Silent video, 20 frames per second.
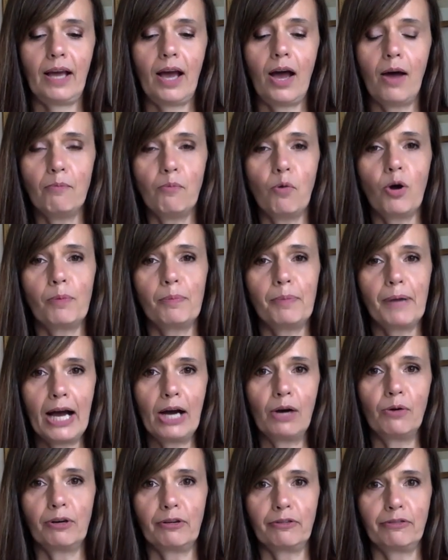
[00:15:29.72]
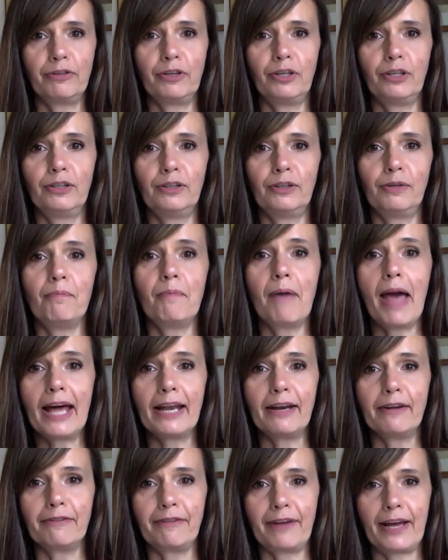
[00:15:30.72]
a more powerful
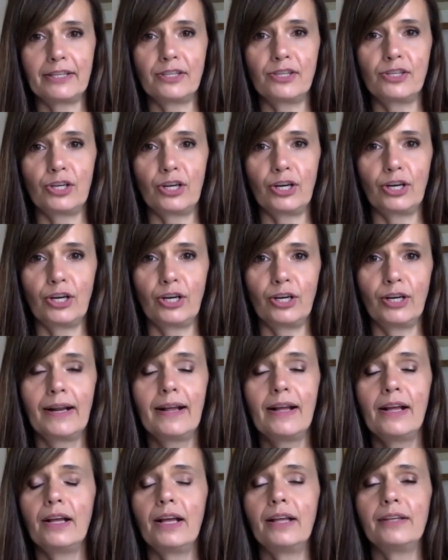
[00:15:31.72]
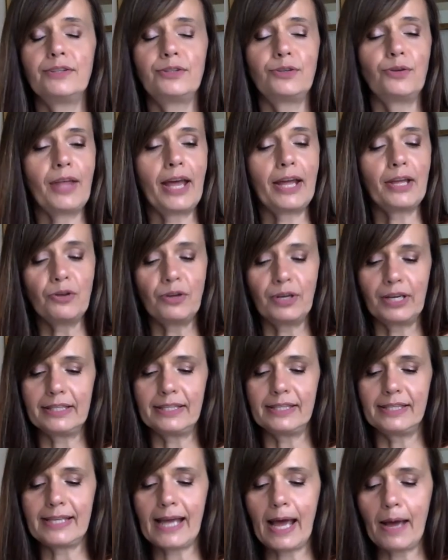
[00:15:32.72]
manifester, so that you can
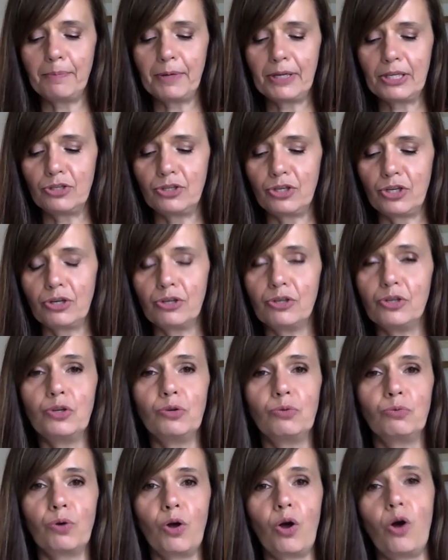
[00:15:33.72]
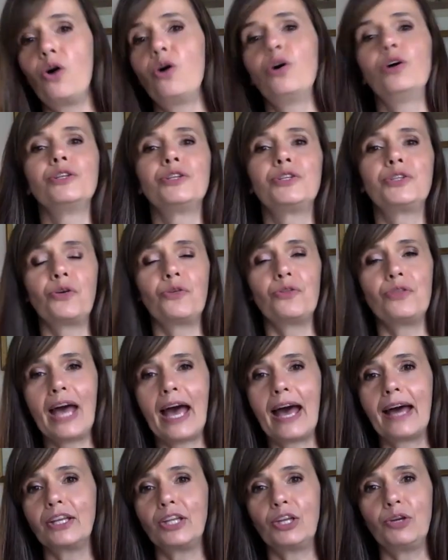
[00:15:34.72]
step into your new roles, so
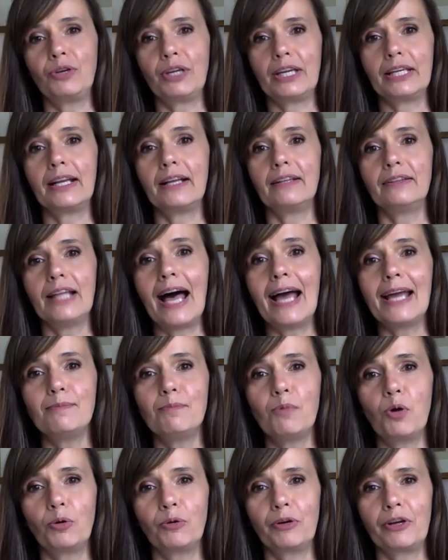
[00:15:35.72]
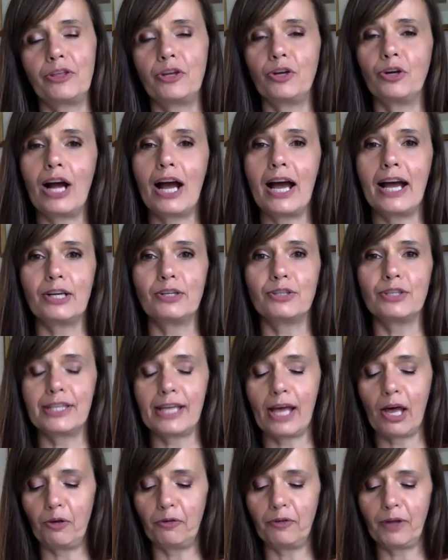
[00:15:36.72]
that you can align more with your higher
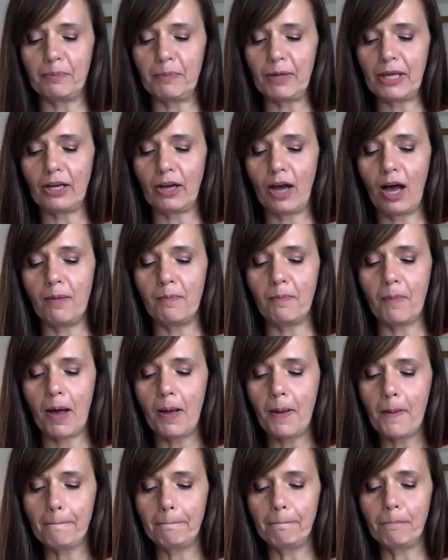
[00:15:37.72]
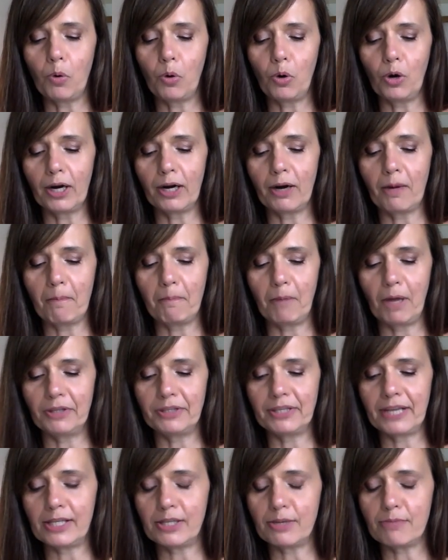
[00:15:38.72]
self and become more
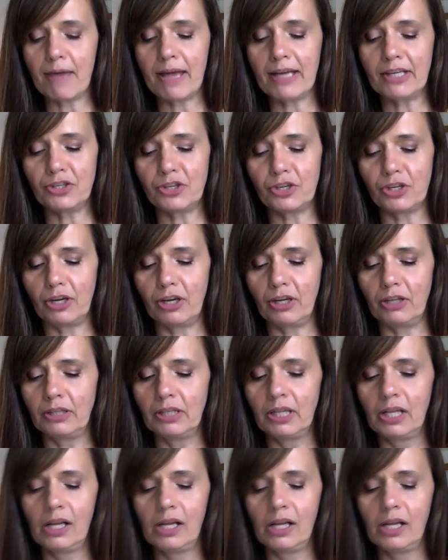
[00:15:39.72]
multidimensional.